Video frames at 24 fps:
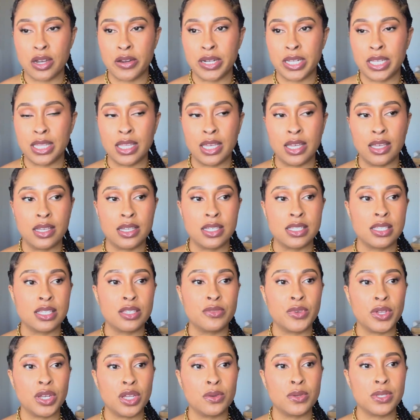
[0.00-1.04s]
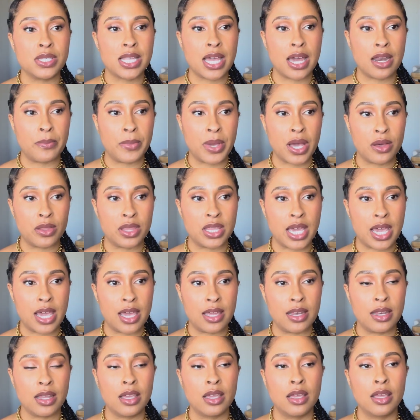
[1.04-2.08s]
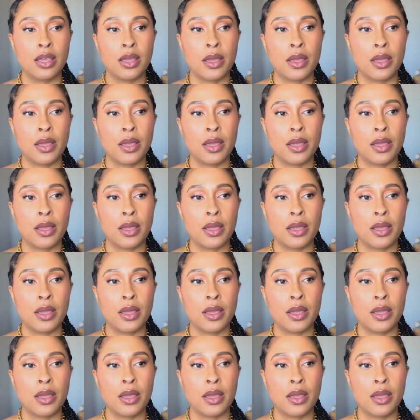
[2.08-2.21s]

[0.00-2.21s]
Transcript: anything because this video is not about that.